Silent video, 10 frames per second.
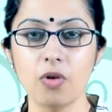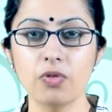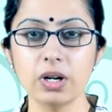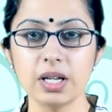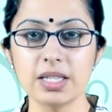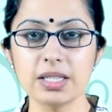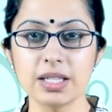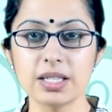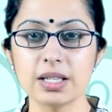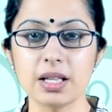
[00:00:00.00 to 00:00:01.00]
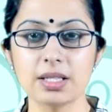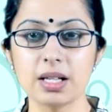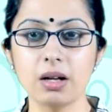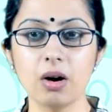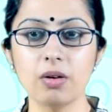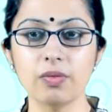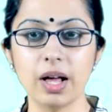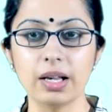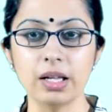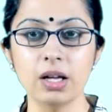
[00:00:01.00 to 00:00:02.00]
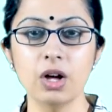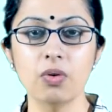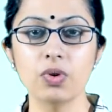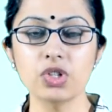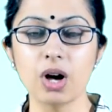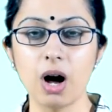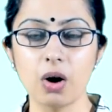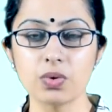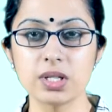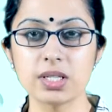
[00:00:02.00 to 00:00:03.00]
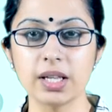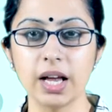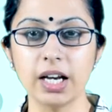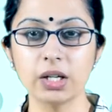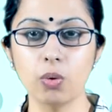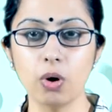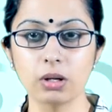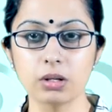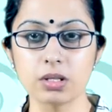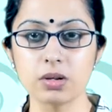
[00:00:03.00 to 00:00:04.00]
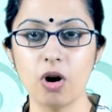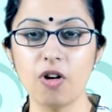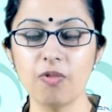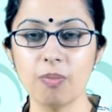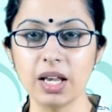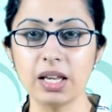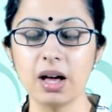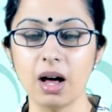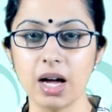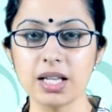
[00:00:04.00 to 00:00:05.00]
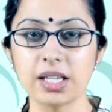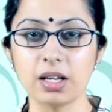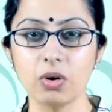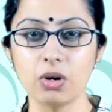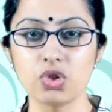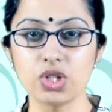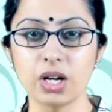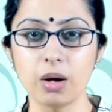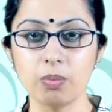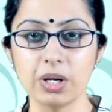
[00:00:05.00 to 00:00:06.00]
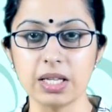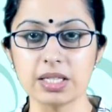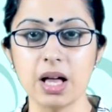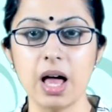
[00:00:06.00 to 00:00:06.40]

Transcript: For instance, Silicon Valley, which houses headquarters of many high technology companies